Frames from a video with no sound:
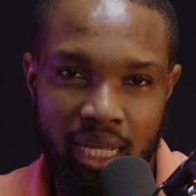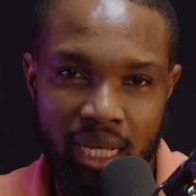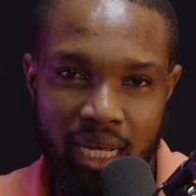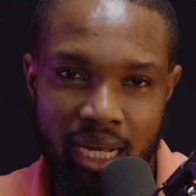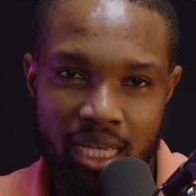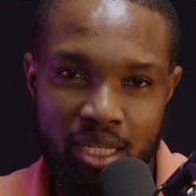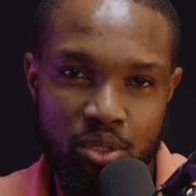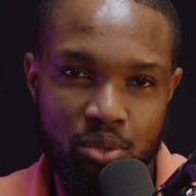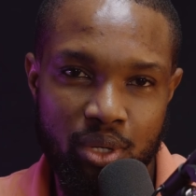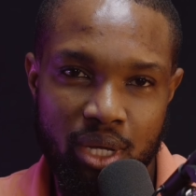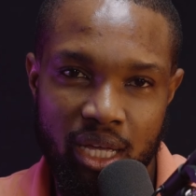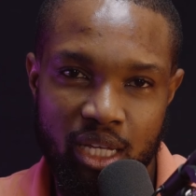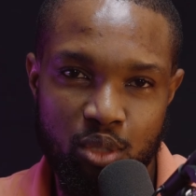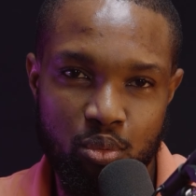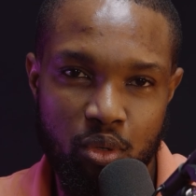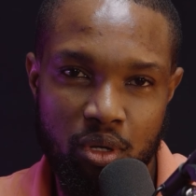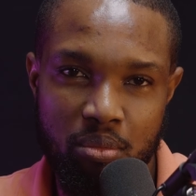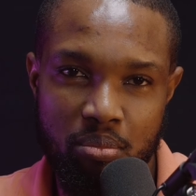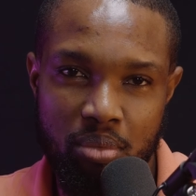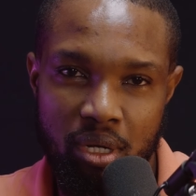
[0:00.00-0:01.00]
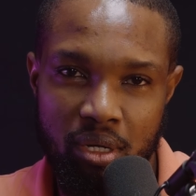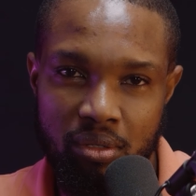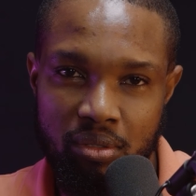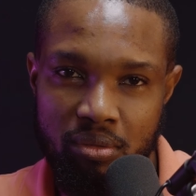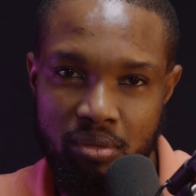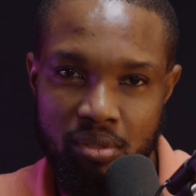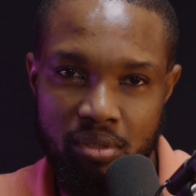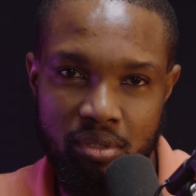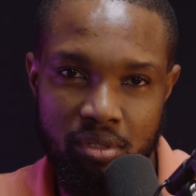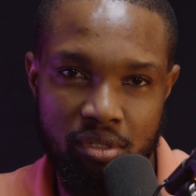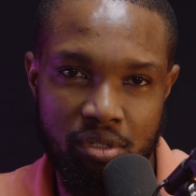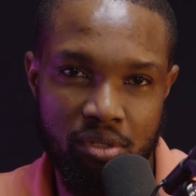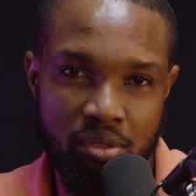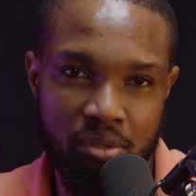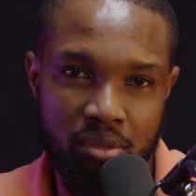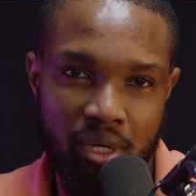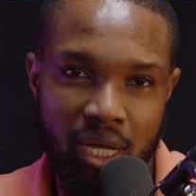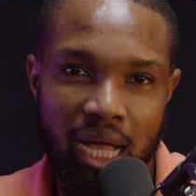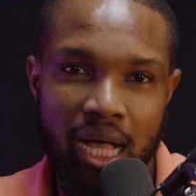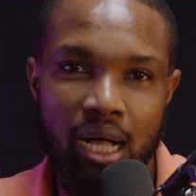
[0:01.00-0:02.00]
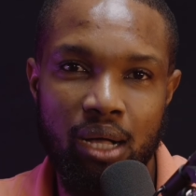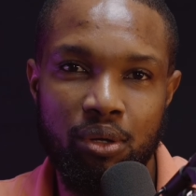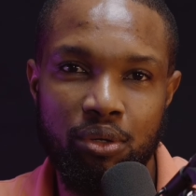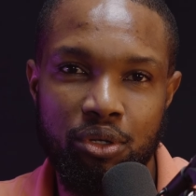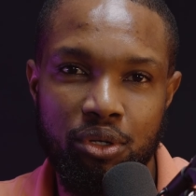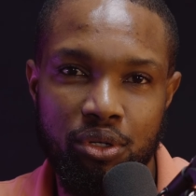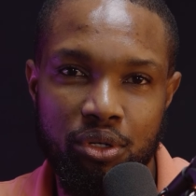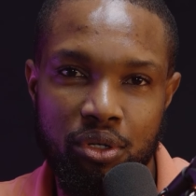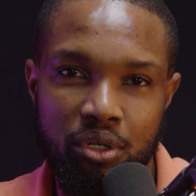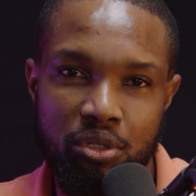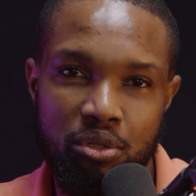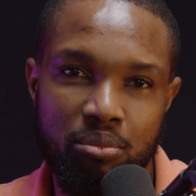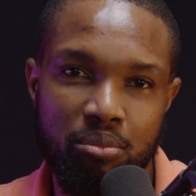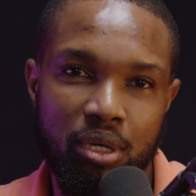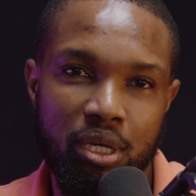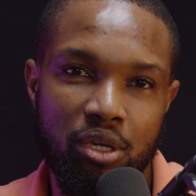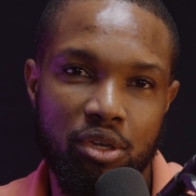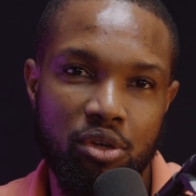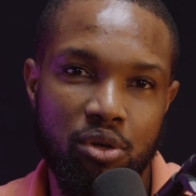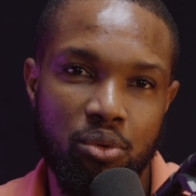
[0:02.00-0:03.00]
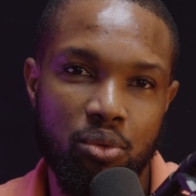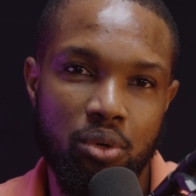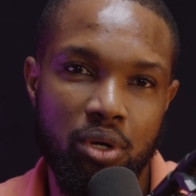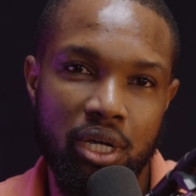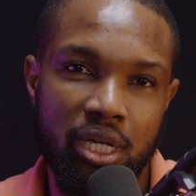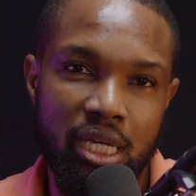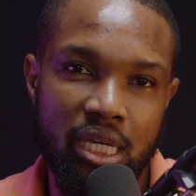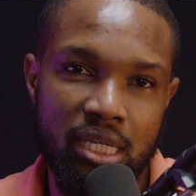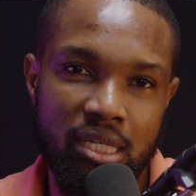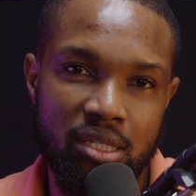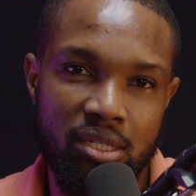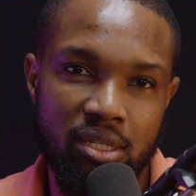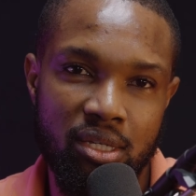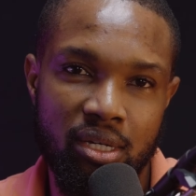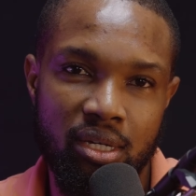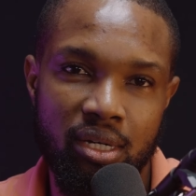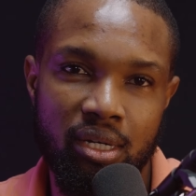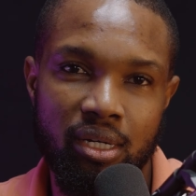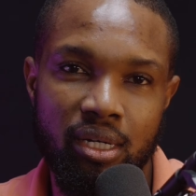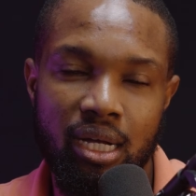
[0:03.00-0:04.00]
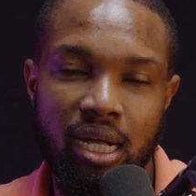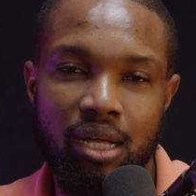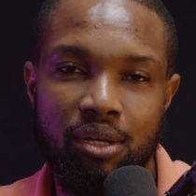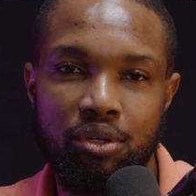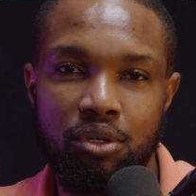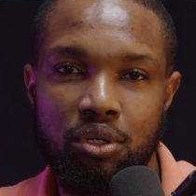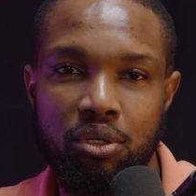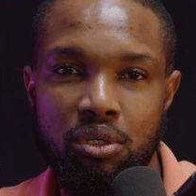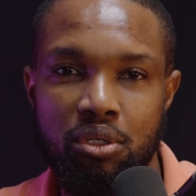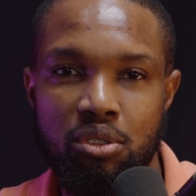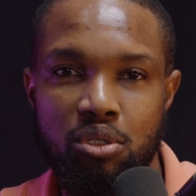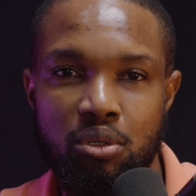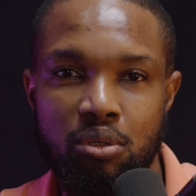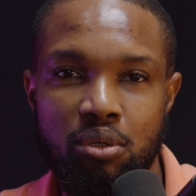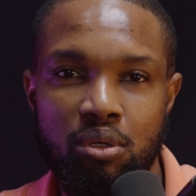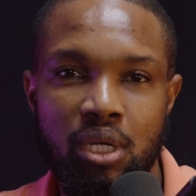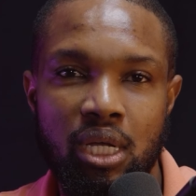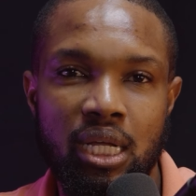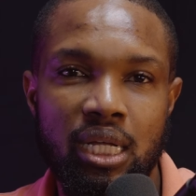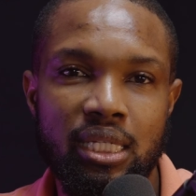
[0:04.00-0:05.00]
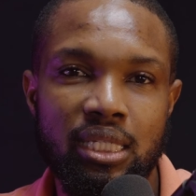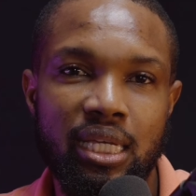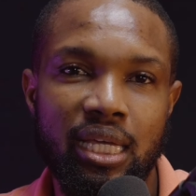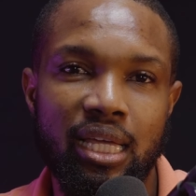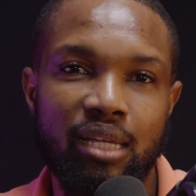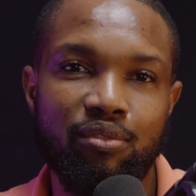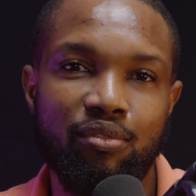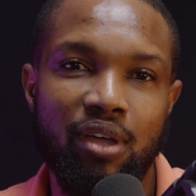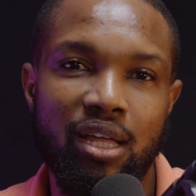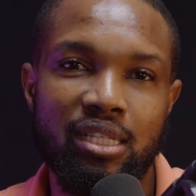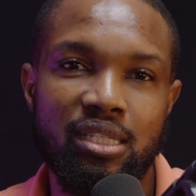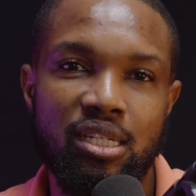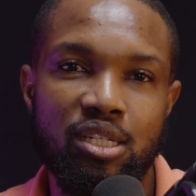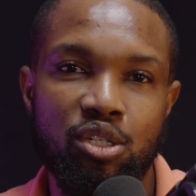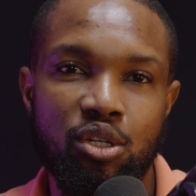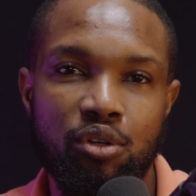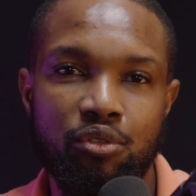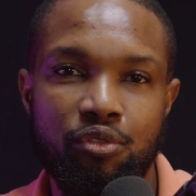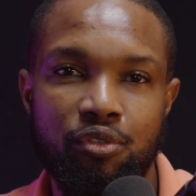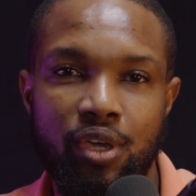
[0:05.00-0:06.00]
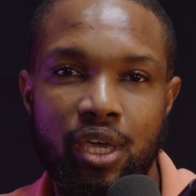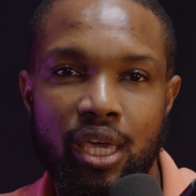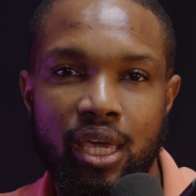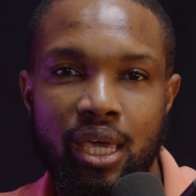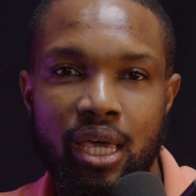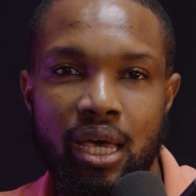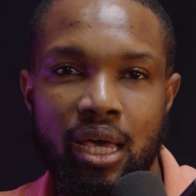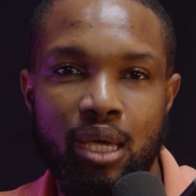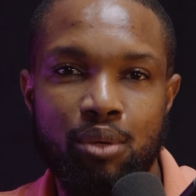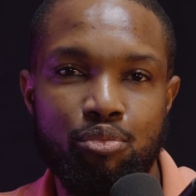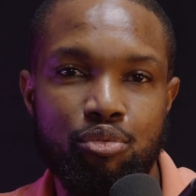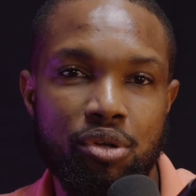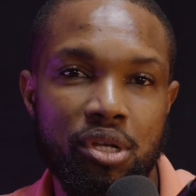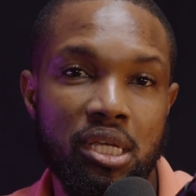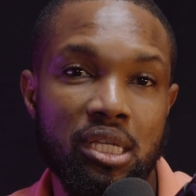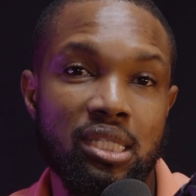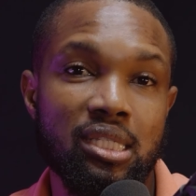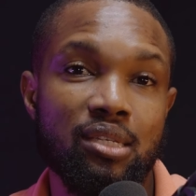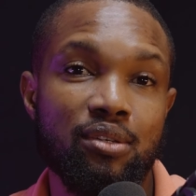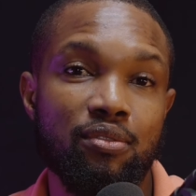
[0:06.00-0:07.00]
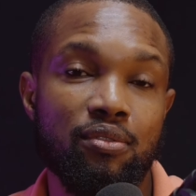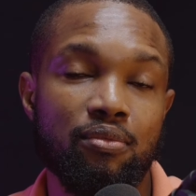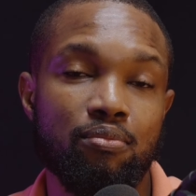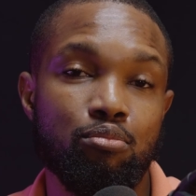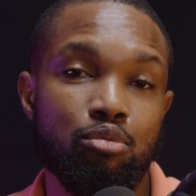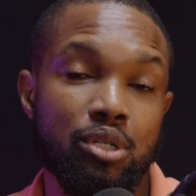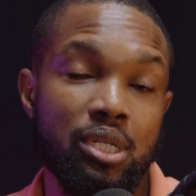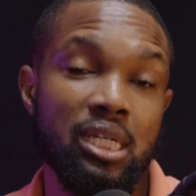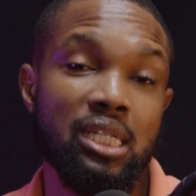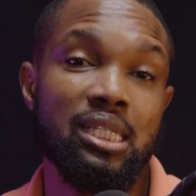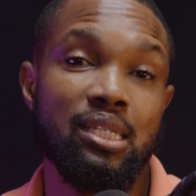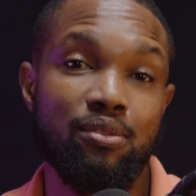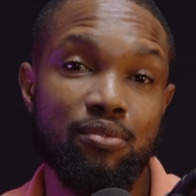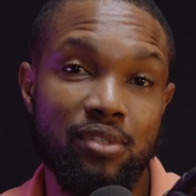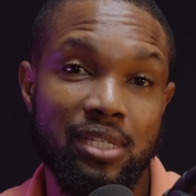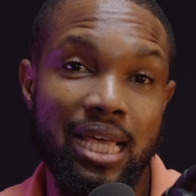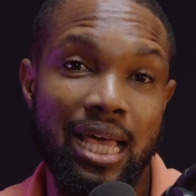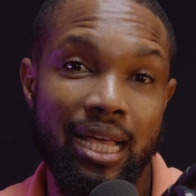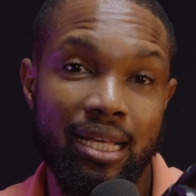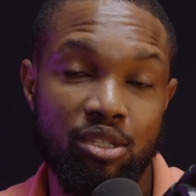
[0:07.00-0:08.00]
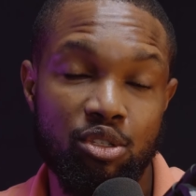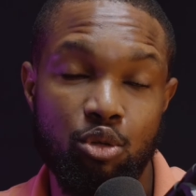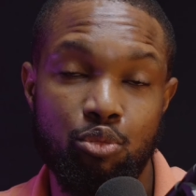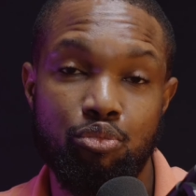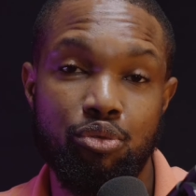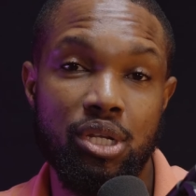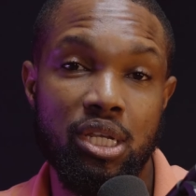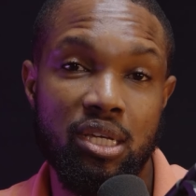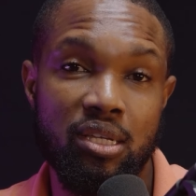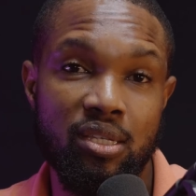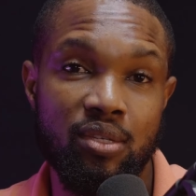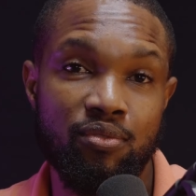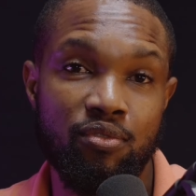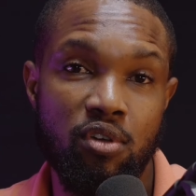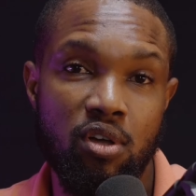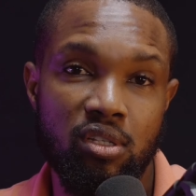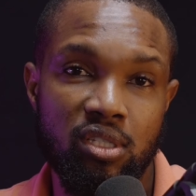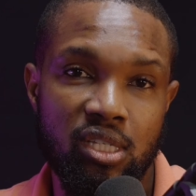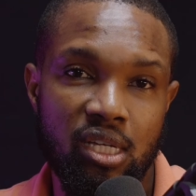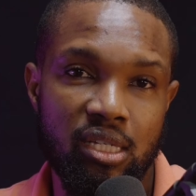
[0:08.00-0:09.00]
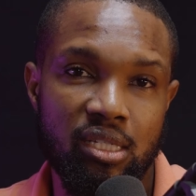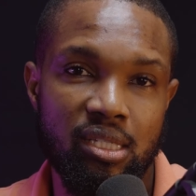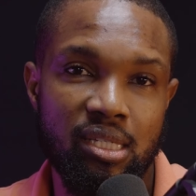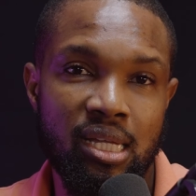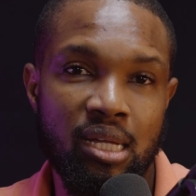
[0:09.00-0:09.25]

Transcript: Last week, I spoke about, how you're going to make your work easier, how you're going to take advantage of AI predictive text or predictive content.